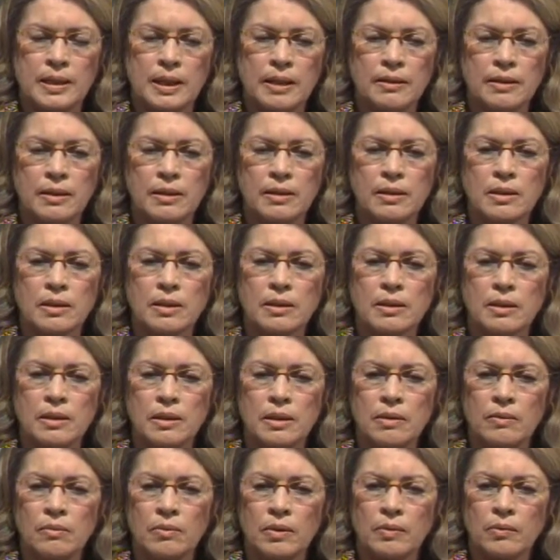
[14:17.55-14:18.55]
I think the
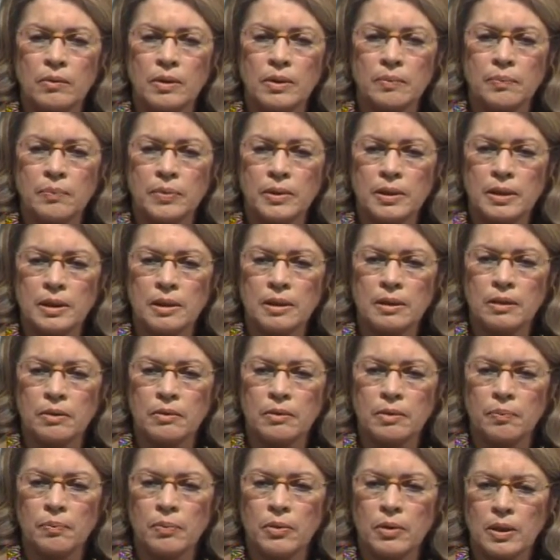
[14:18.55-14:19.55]
city, particularly
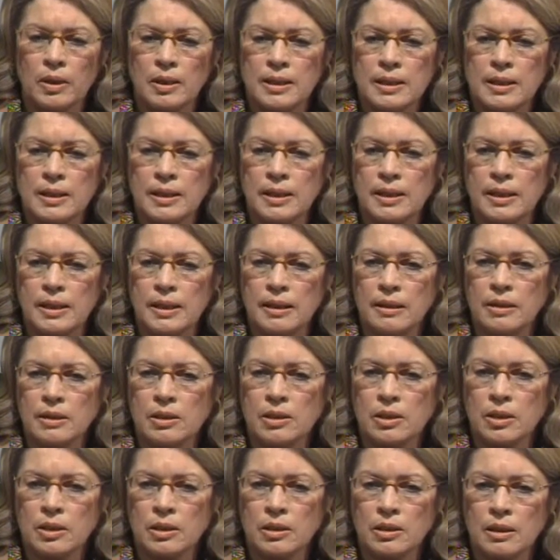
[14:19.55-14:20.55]
with Portland State,
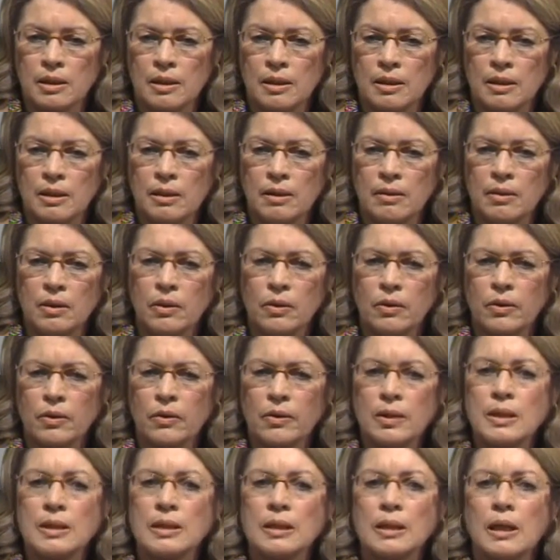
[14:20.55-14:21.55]
is just there
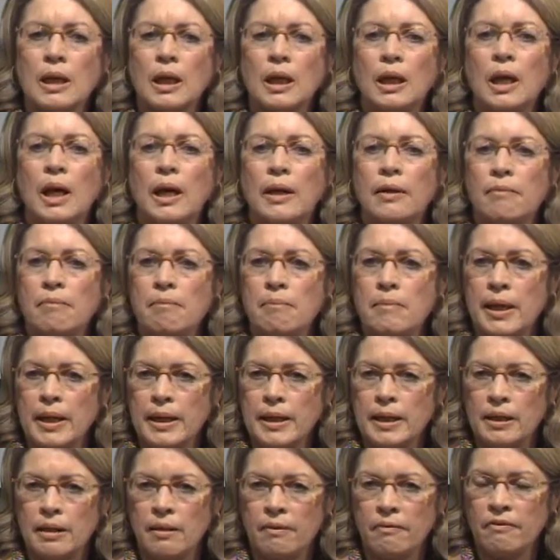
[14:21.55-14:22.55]
isn't a lot of
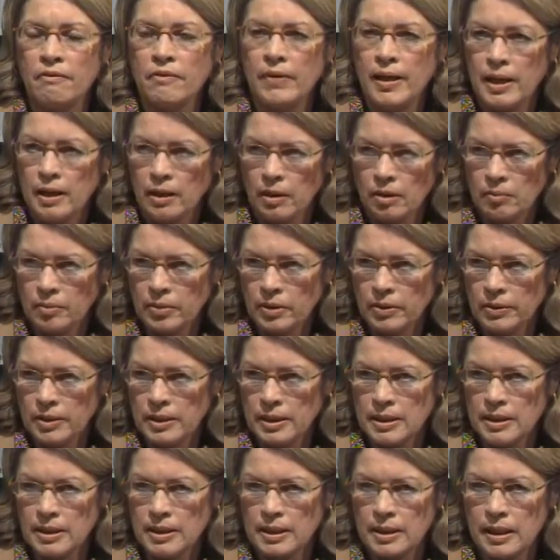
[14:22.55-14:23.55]
money available
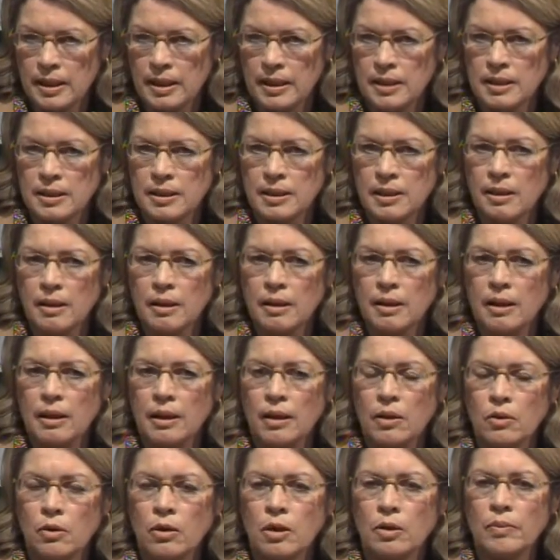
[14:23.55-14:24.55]
these days,
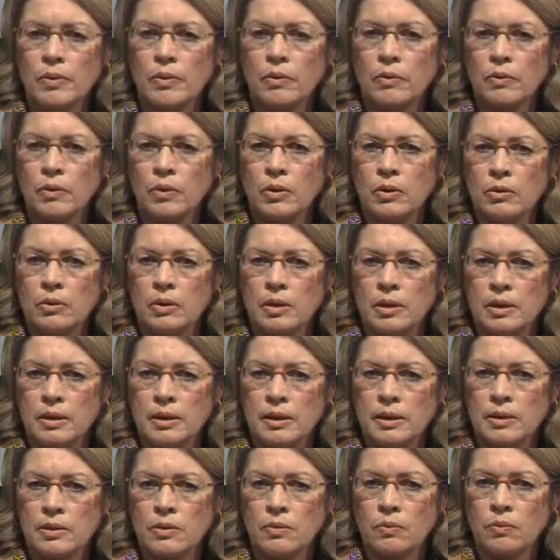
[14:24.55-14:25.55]
and urban renewal
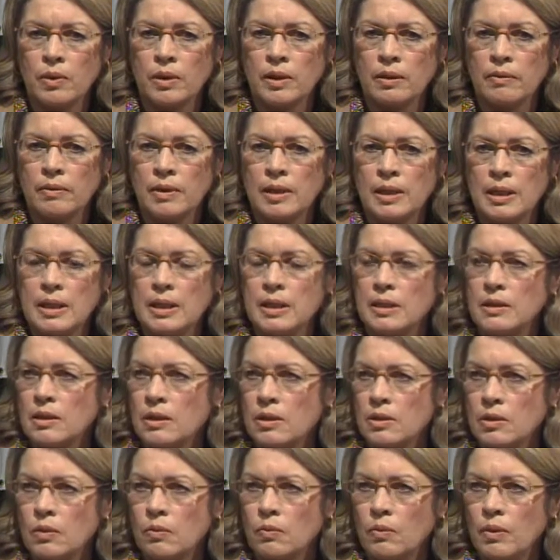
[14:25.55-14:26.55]
is one of the
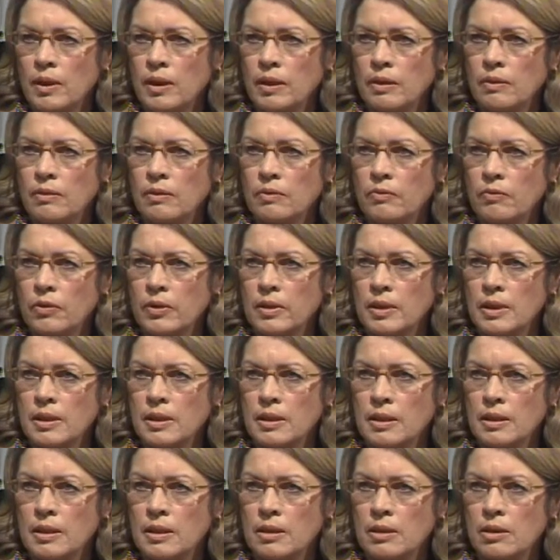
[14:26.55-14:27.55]
easiest ways for the
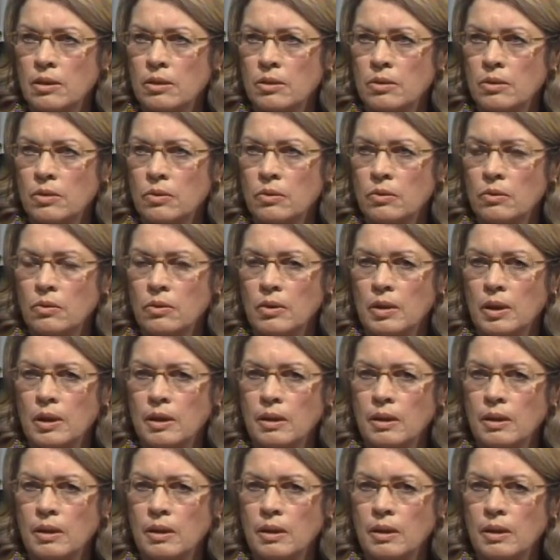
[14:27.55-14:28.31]
city to do